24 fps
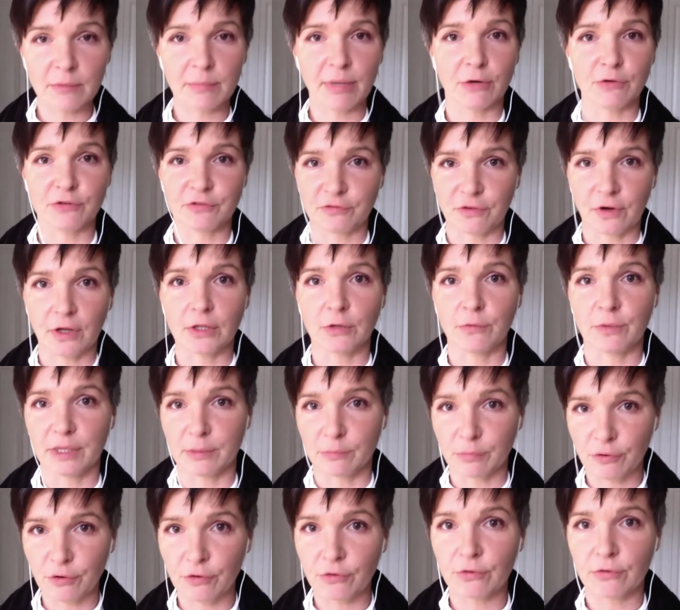to
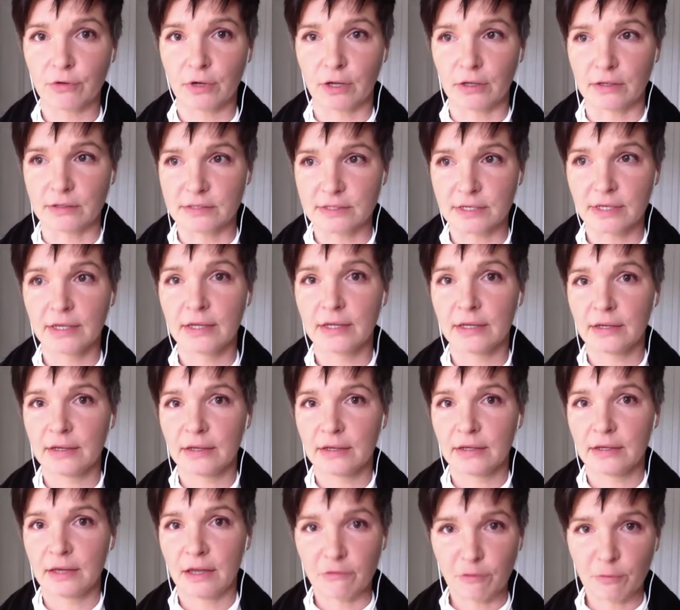the wrong
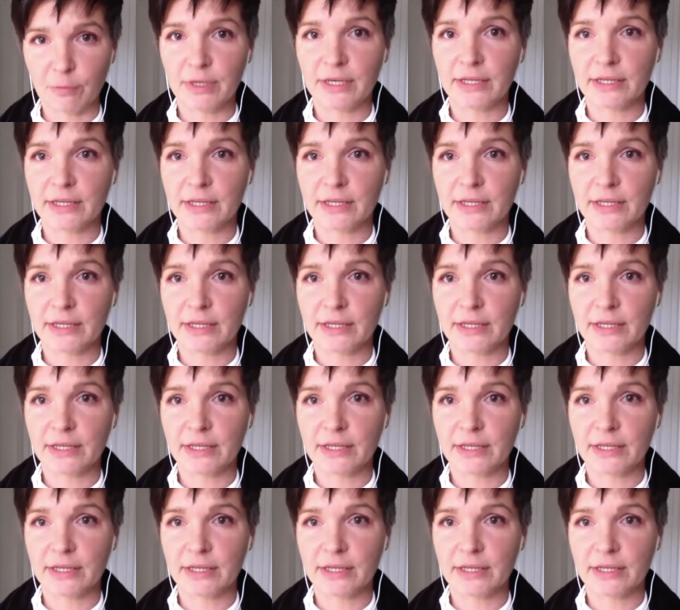ideas,